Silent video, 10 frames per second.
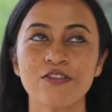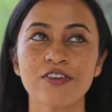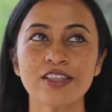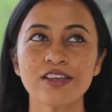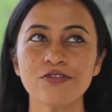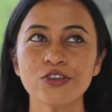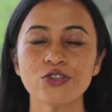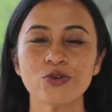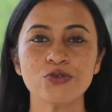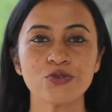whether we
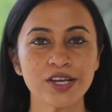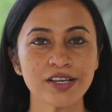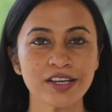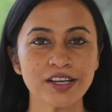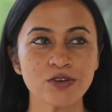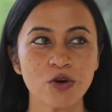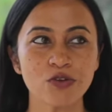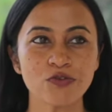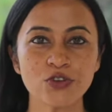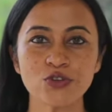should drink it
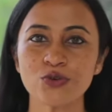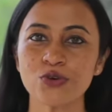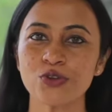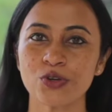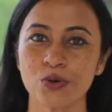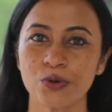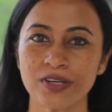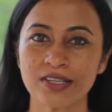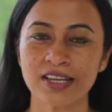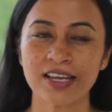or we should throw it.